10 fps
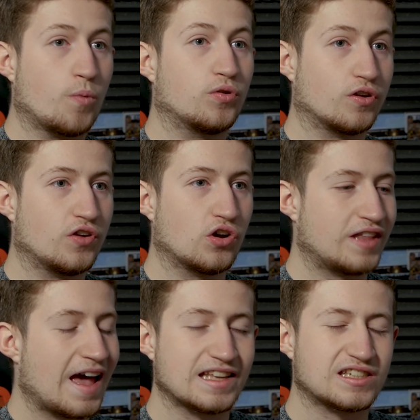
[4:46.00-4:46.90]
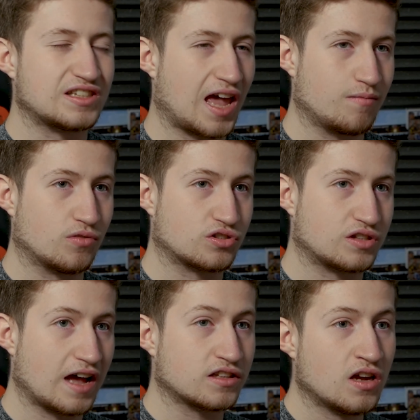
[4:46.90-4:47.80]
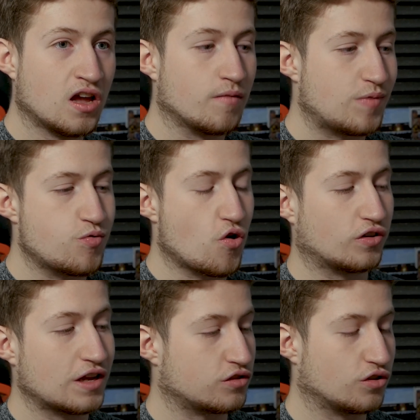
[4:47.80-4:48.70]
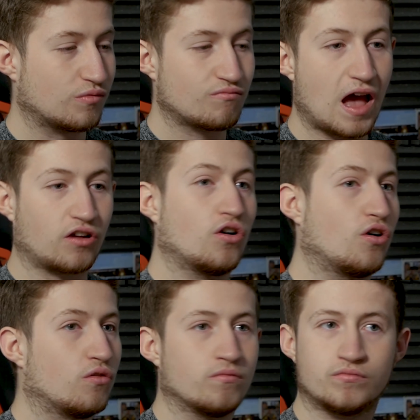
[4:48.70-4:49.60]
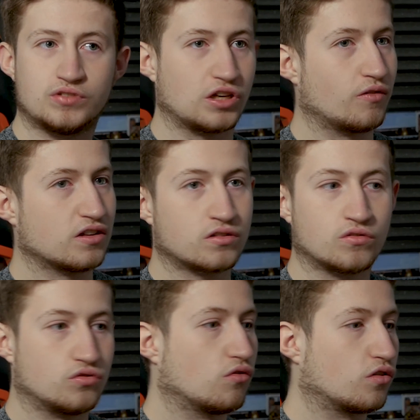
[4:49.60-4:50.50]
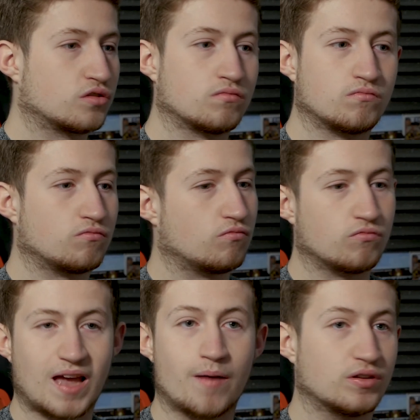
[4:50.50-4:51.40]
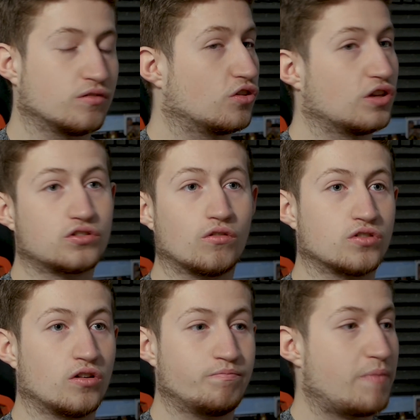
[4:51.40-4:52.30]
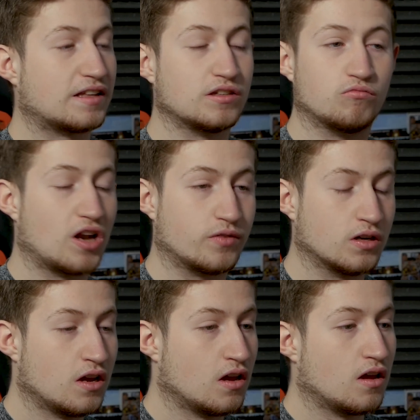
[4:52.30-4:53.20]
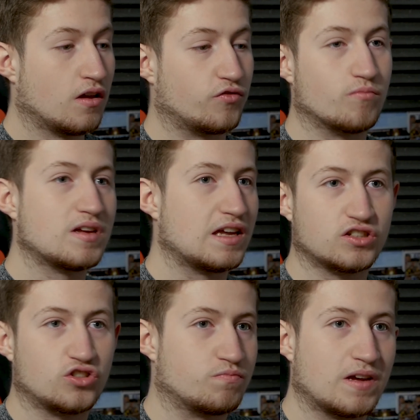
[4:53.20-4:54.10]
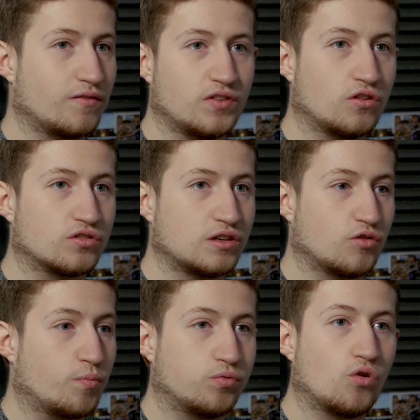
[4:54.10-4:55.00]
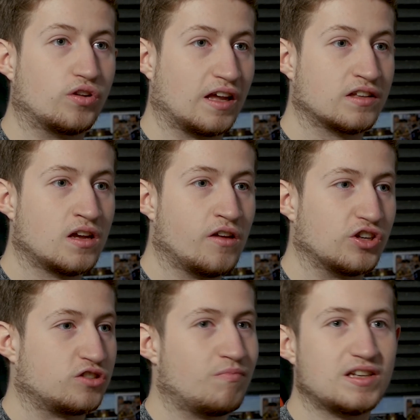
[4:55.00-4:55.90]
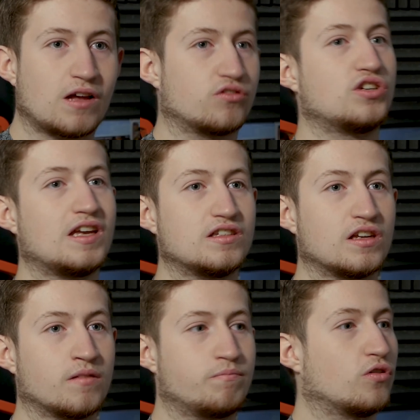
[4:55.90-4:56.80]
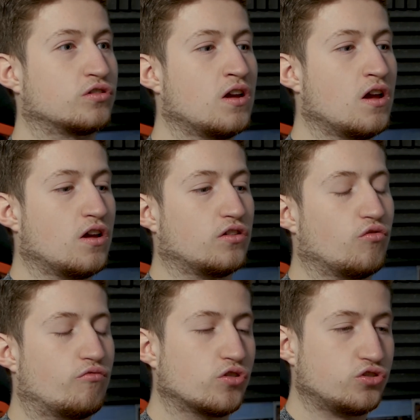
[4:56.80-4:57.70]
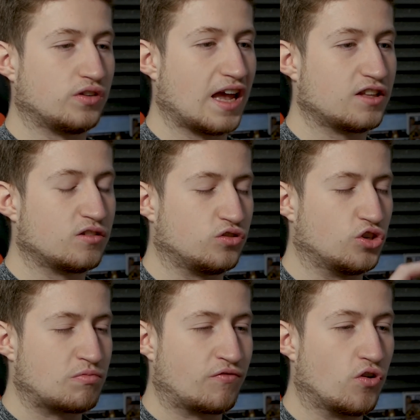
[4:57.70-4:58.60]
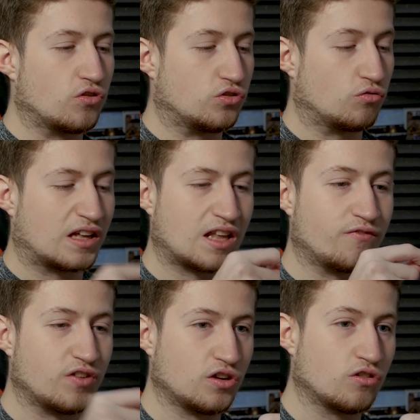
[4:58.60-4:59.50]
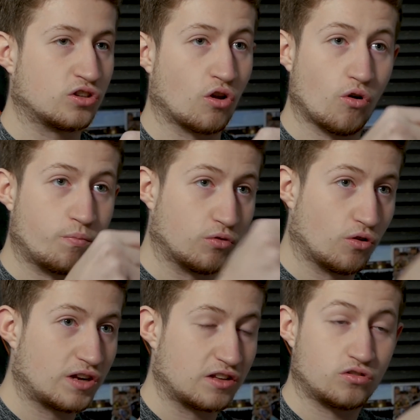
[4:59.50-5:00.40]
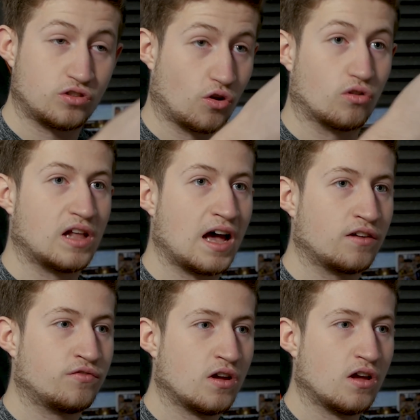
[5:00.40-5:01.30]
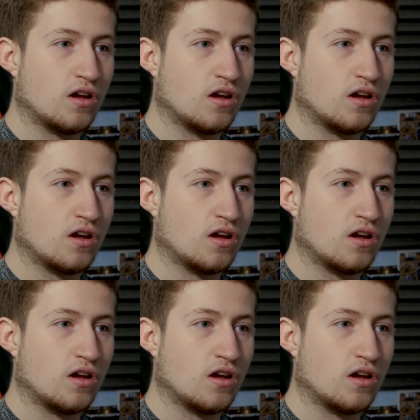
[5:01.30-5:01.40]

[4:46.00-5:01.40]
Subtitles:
upload a video, that excitement that people are addicted to: alcohol, cigarettes, drugs, gambling, the list goes on, betting, whatever. For me, it's just making videos and uploading it. It may sound cheesy, but the rush you get just before you click that video to go upload and to go live,